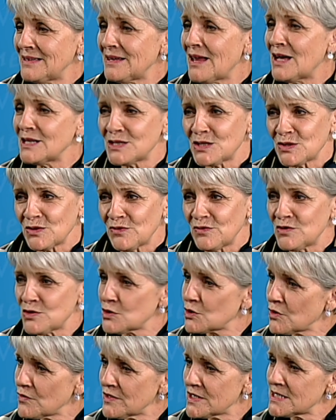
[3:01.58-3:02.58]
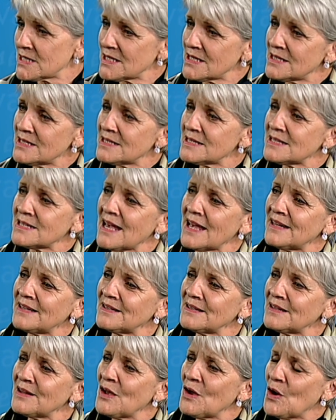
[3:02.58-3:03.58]
lots of services
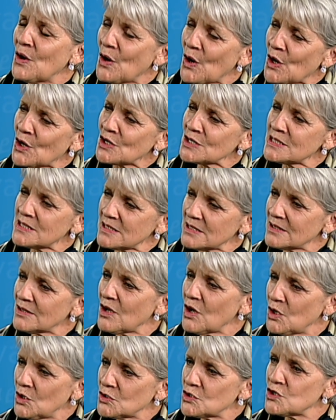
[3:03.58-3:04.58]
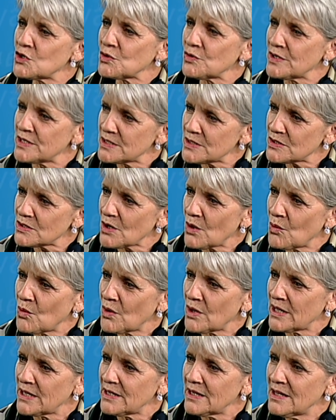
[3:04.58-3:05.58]
and arts and culture and so
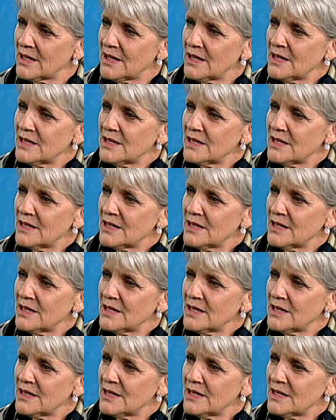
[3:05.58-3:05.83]
on.